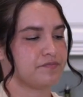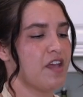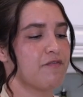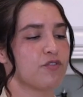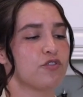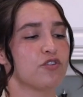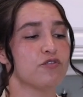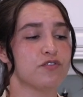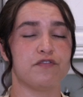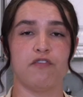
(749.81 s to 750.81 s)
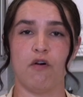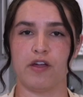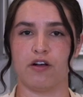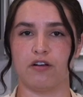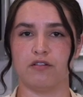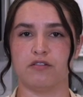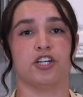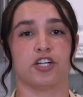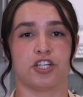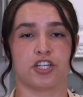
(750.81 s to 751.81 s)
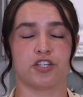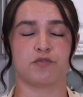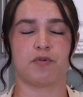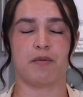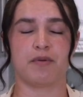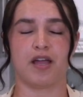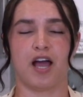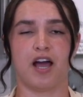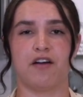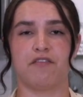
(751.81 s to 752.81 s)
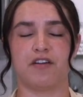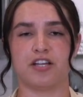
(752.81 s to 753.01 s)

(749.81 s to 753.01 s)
if you use foil, your cookies will probably have